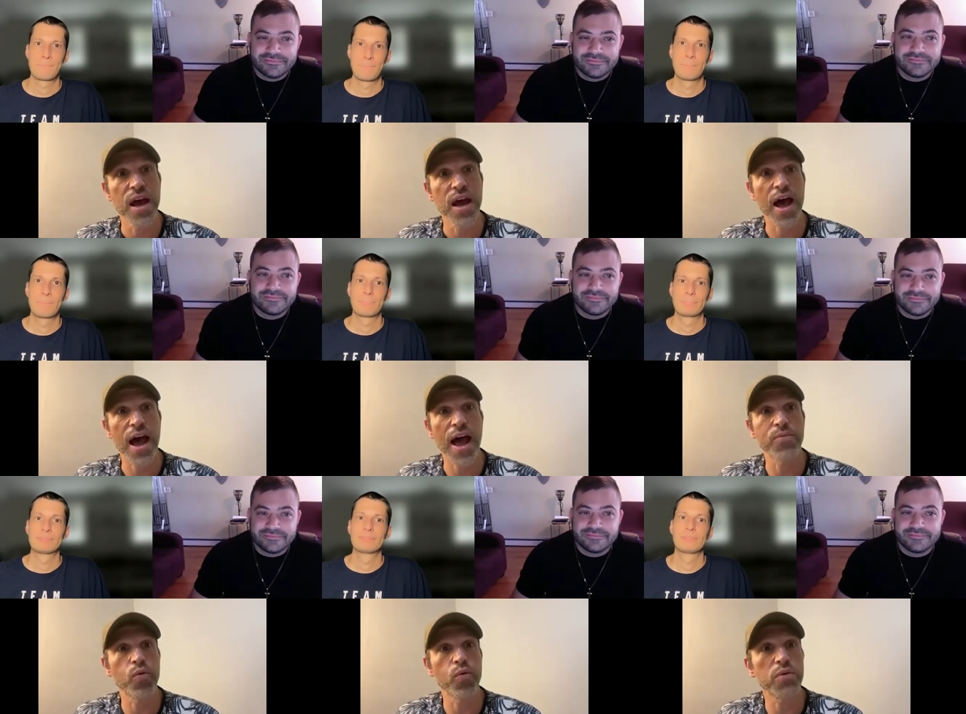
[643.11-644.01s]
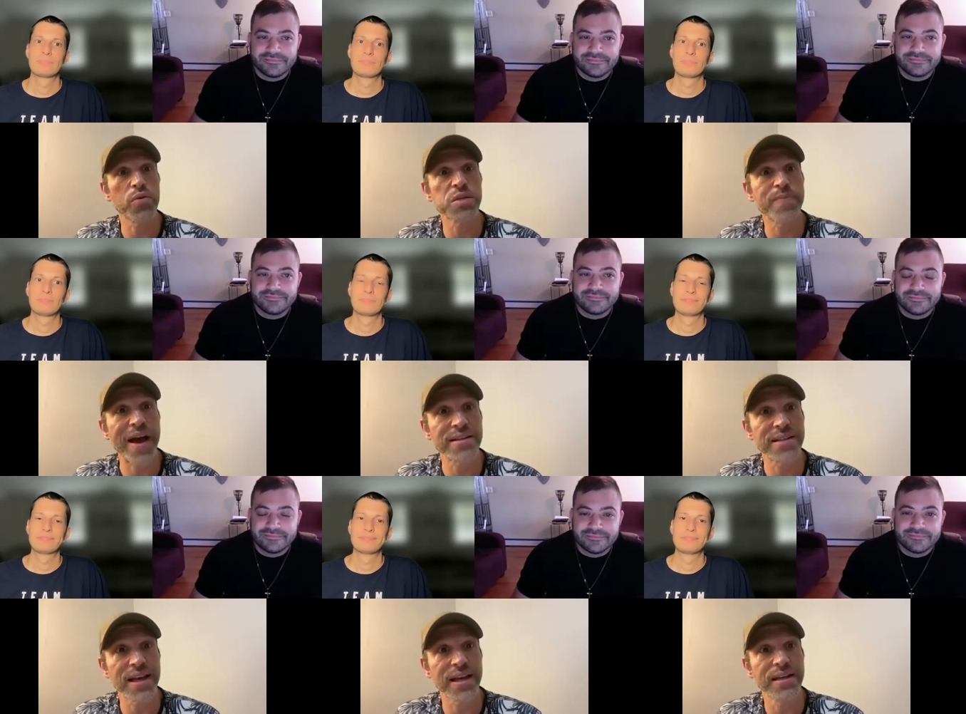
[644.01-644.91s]
Speaker 1: I'm well
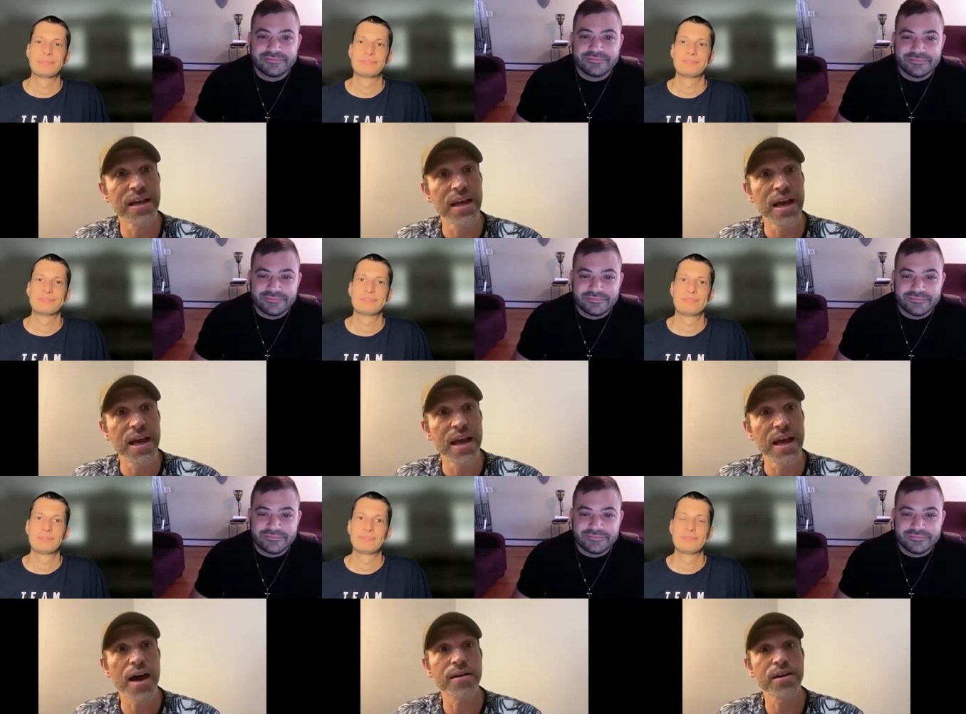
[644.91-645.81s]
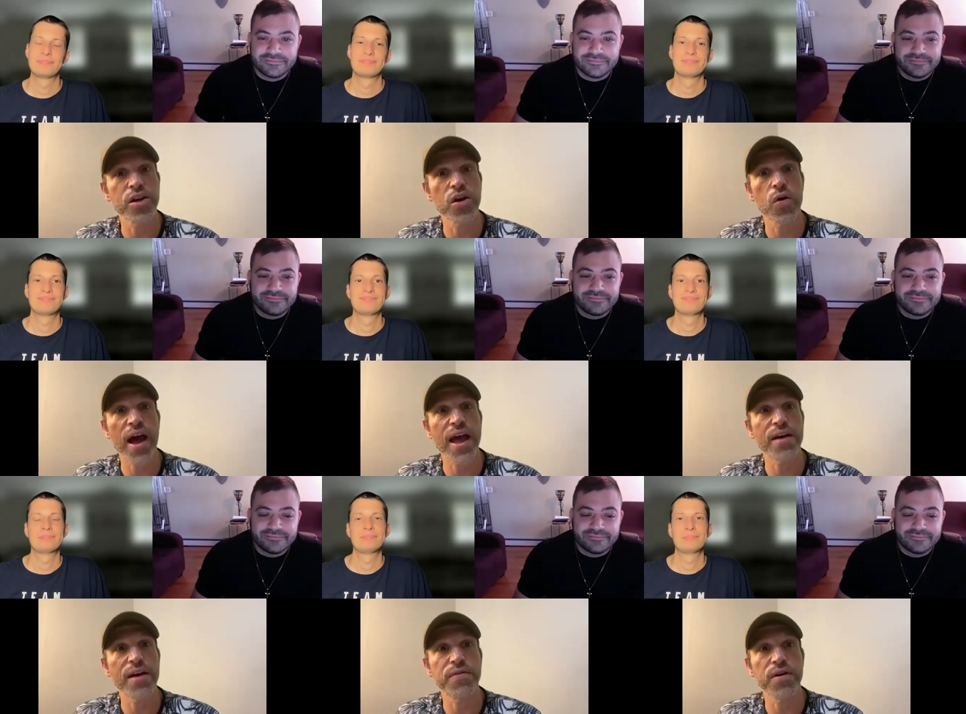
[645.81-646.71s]
respected. I
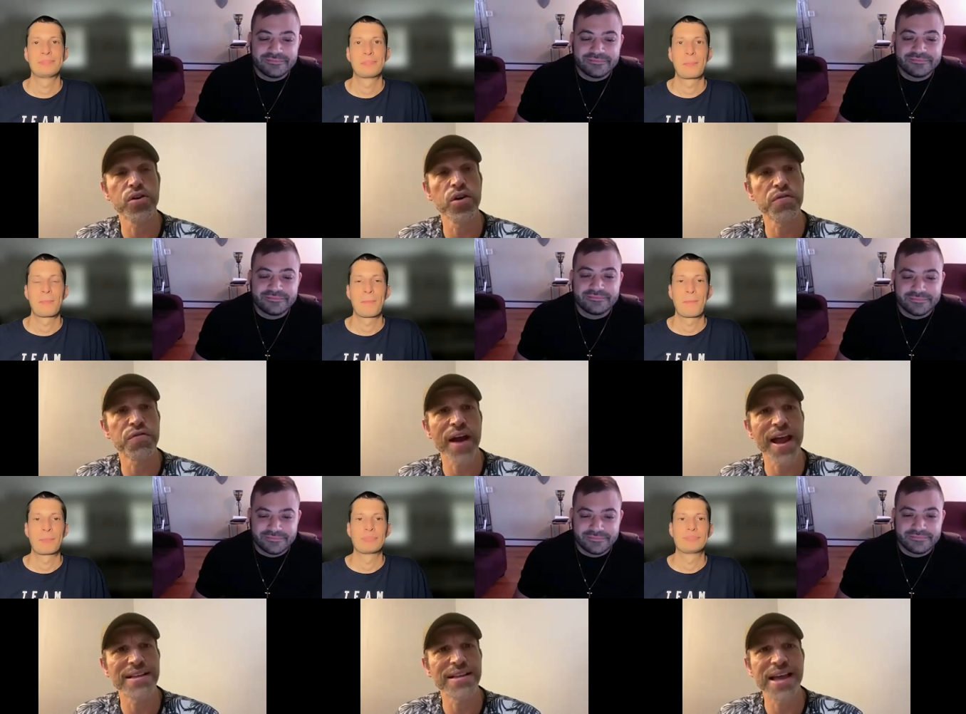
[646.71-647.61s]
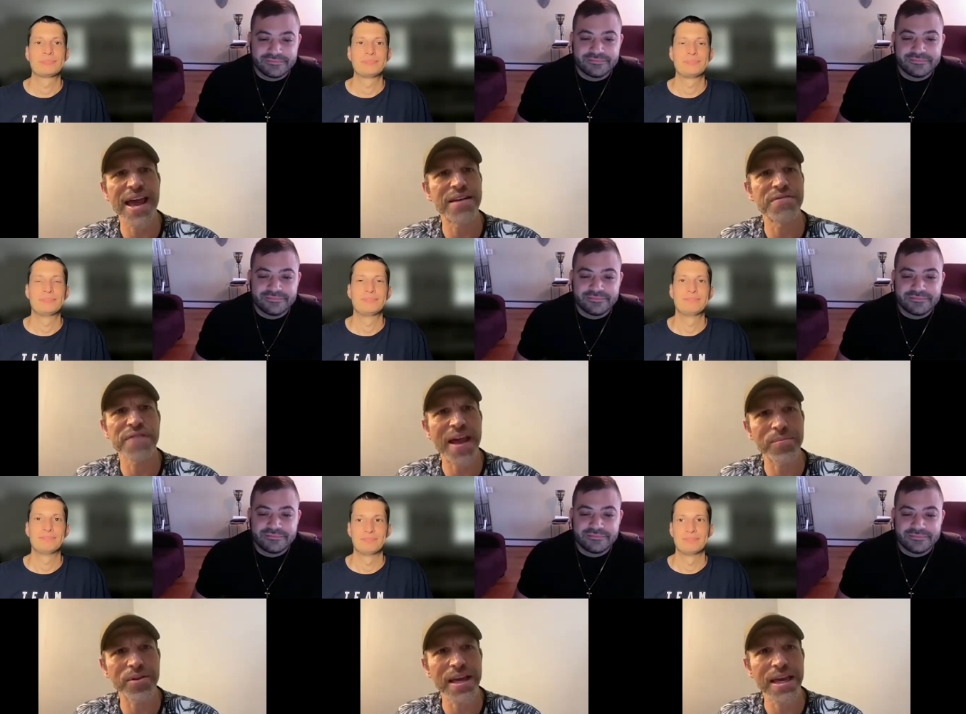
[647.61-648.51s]
have good friends and
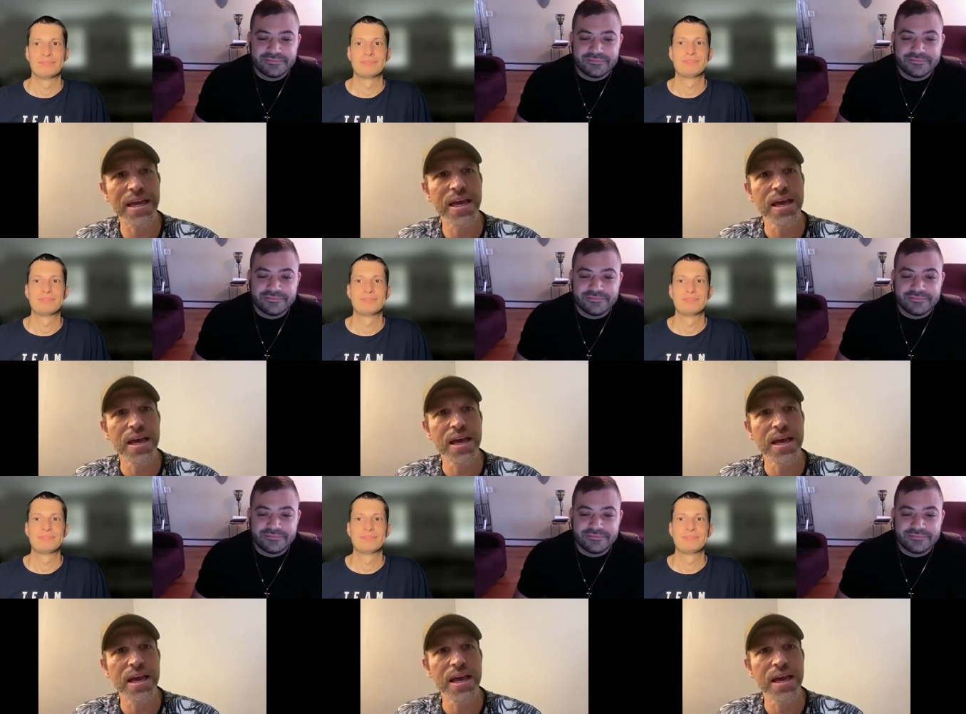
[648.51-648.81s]
family.